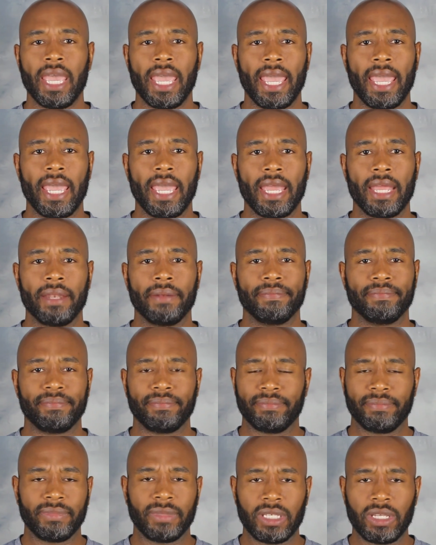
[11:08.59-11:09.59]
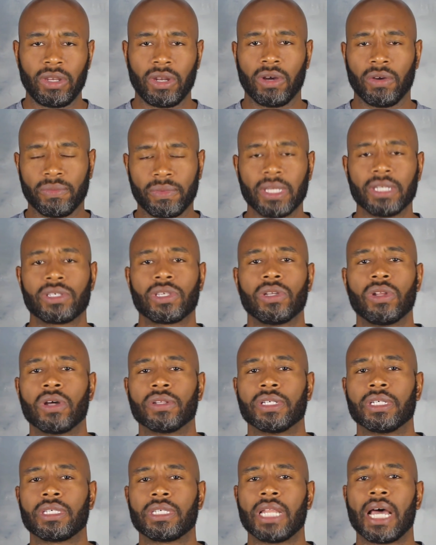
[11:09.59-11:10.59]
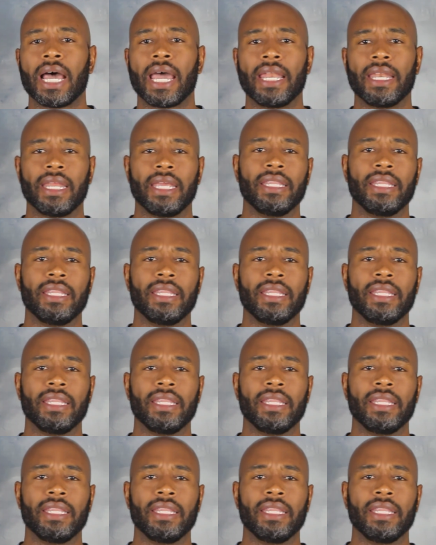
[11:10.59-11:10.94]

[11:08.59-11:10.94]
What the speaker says: and things along this line.